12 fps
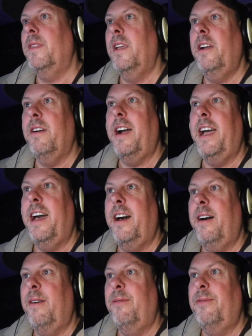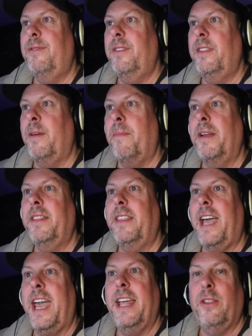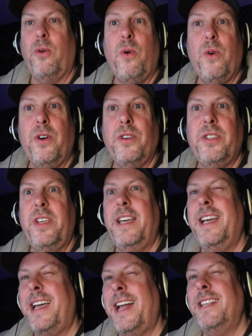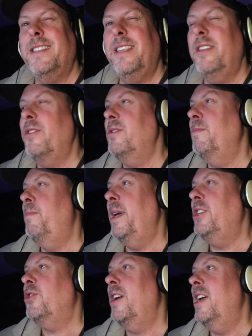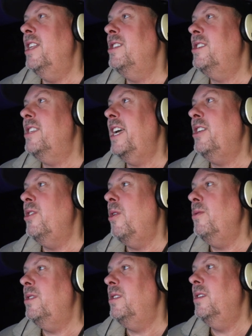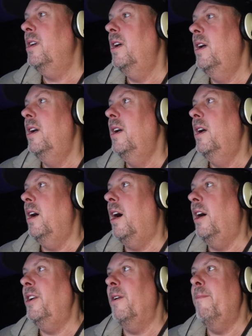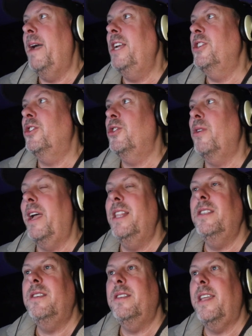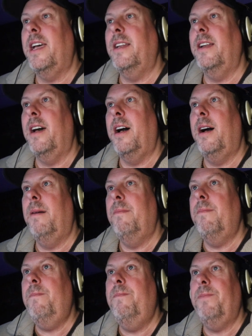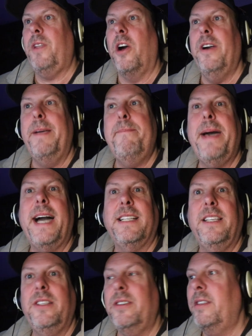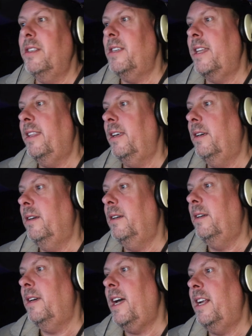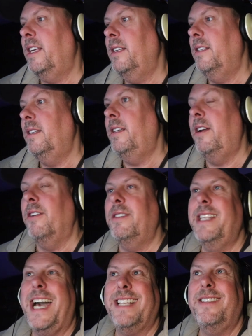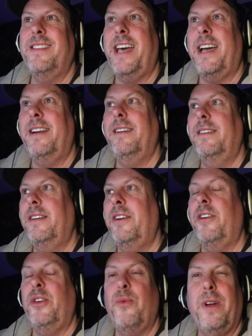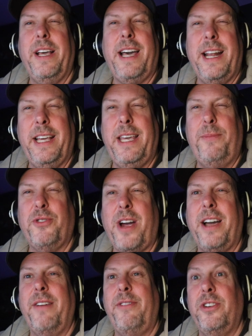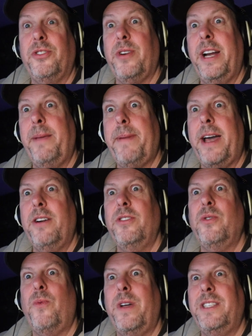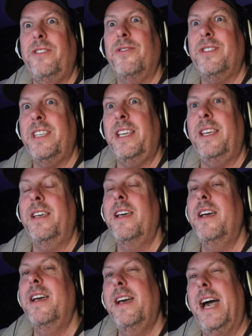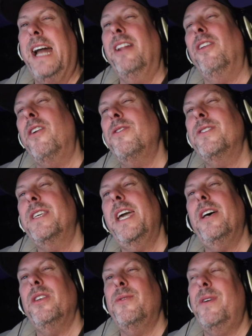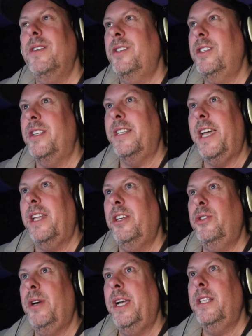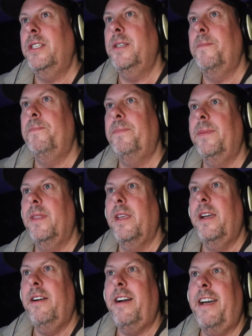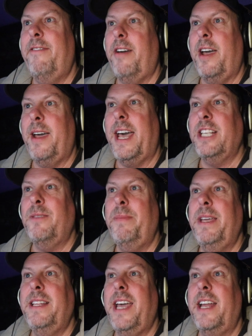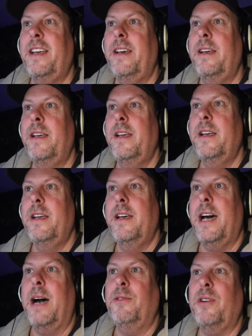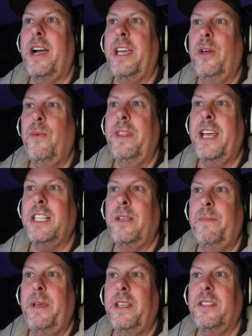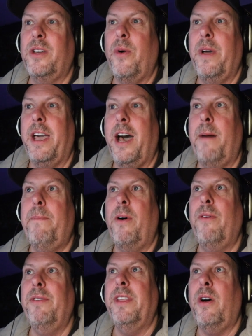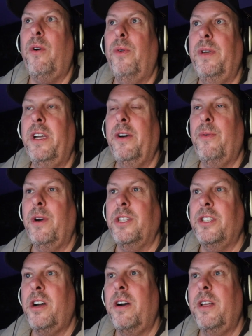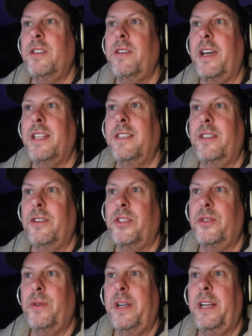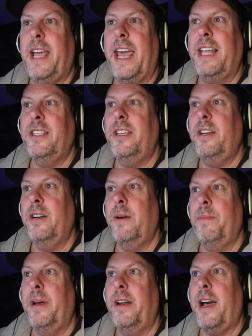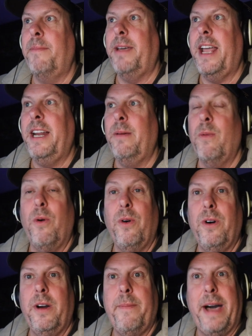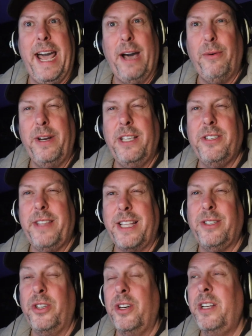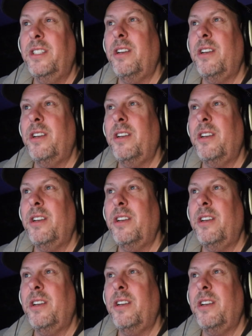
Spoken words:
Here I have the month and the quarter, so you can kind of see those big trends. Take notes on your major trends that are impacting. So this, I think, kind of, you know, stacks to that. You know, you want to kind of keep track of your trading patterns of what you're seeing at a larger scale, as well as just the daily trades. Here I have S&P data. I'm tracking when the S&P is going up over the whole year where it started. So I can see there's 3 gains here, but I'm gaining more in my equity, so that's good.